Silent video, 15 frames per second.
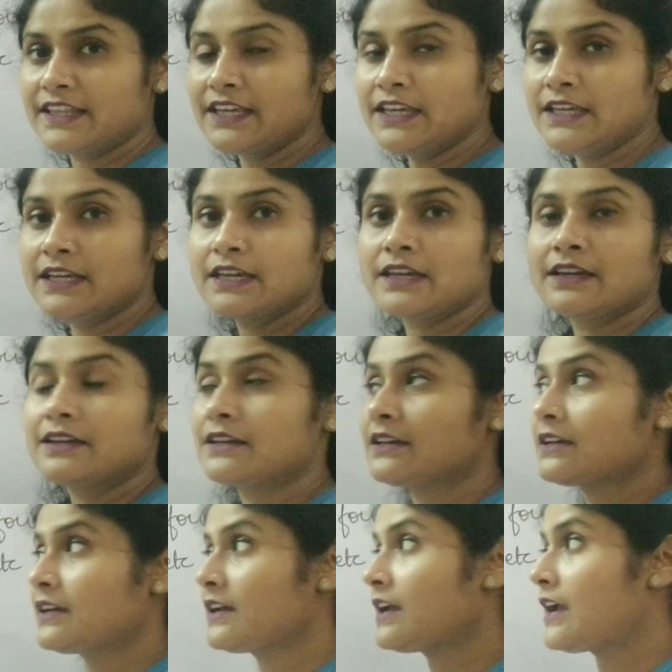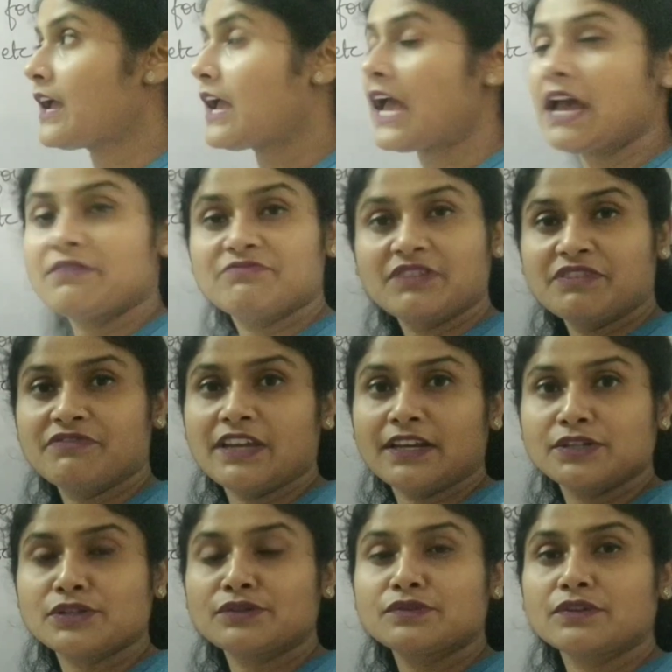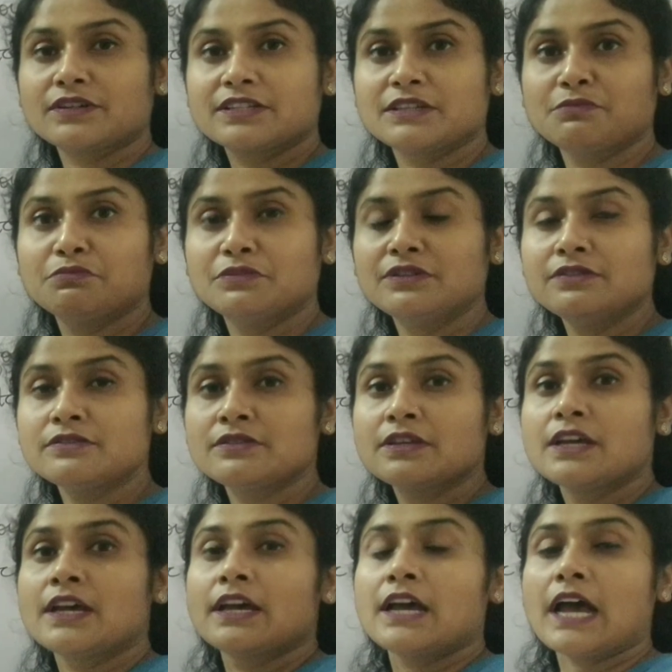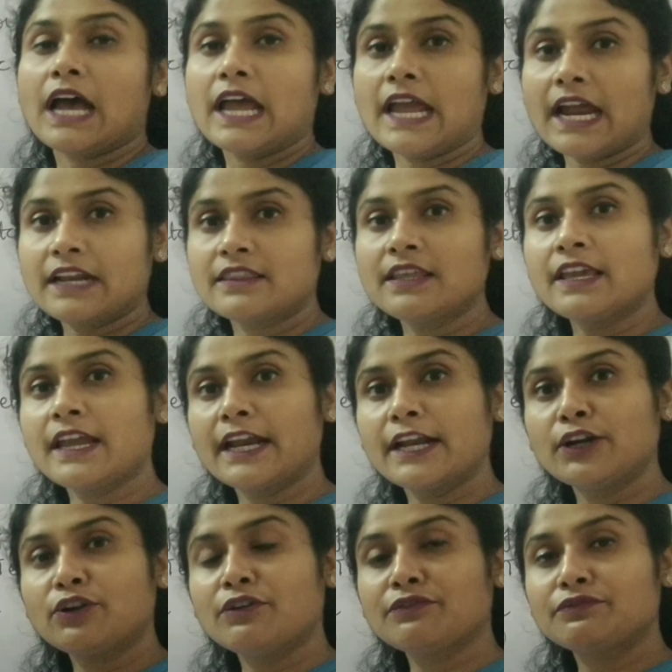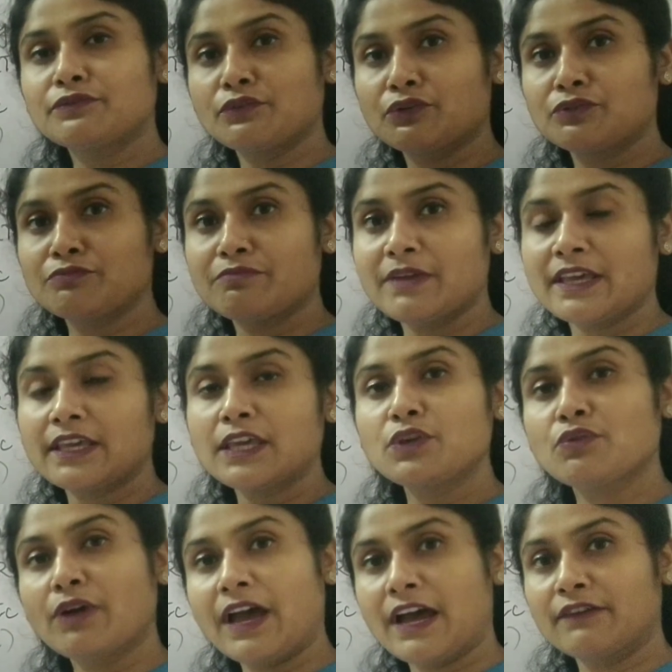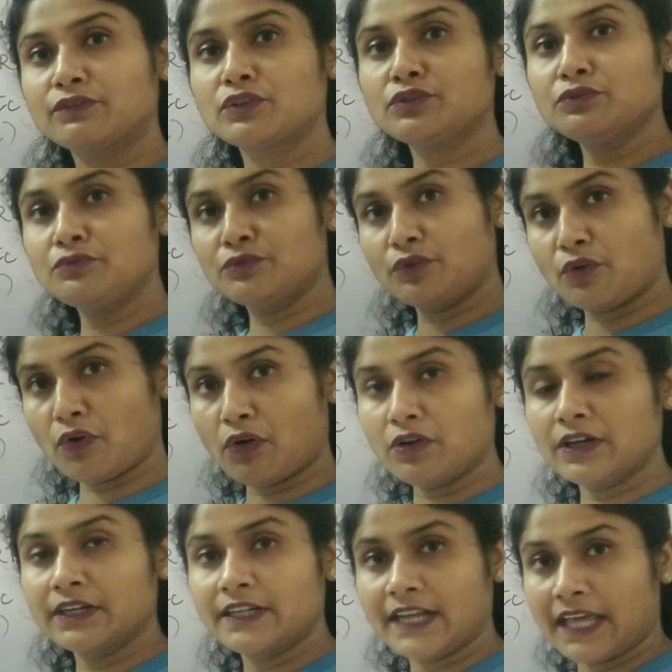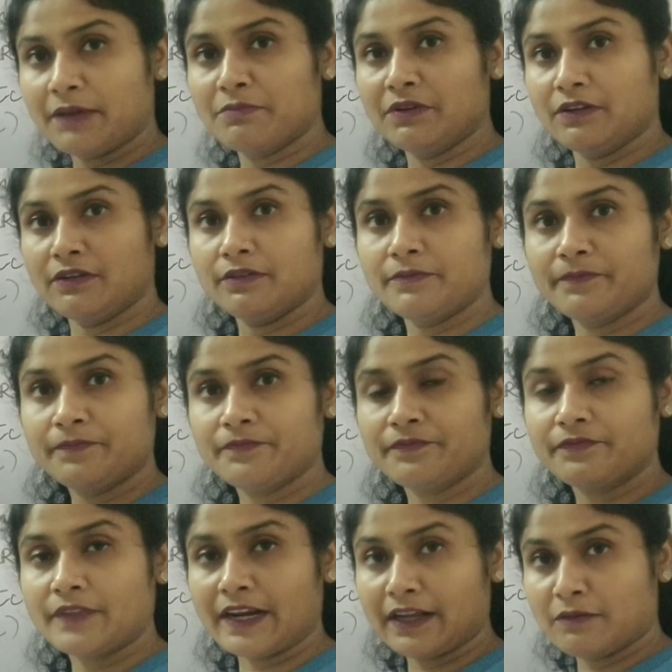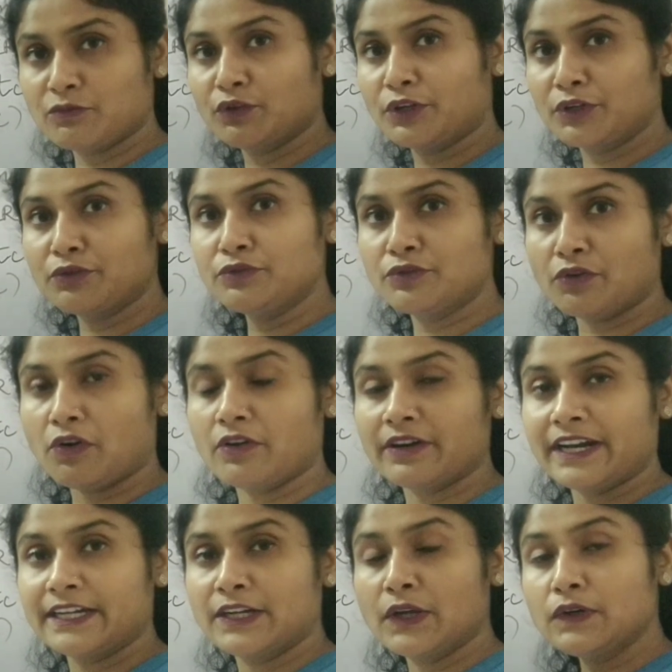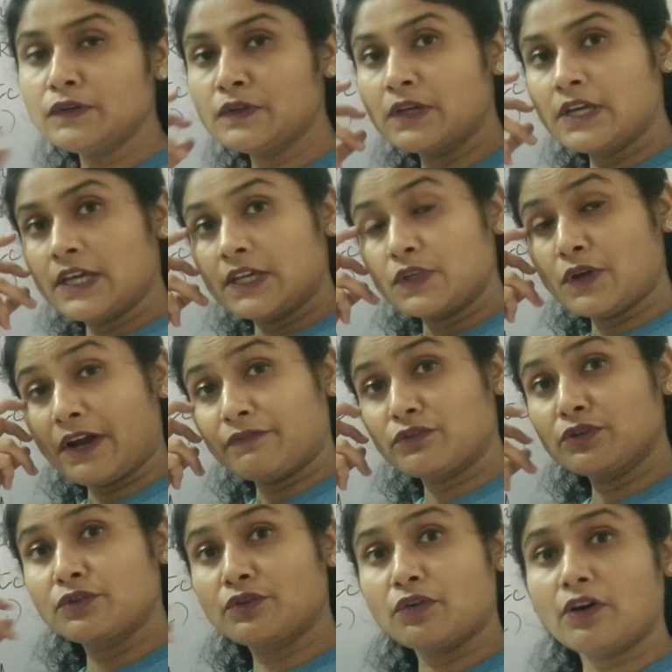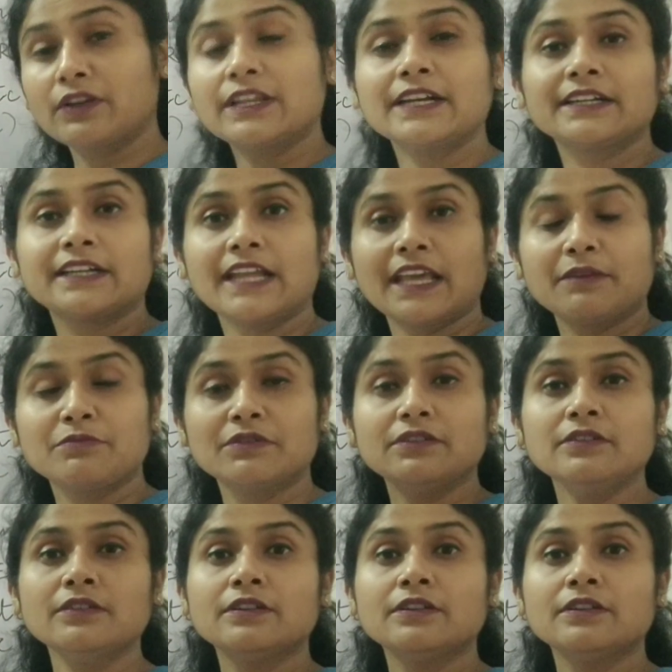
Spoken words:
the abbreviations or symbols. At the end of note making, you have to draw a table that I'm going to draw right now. You have to draw that table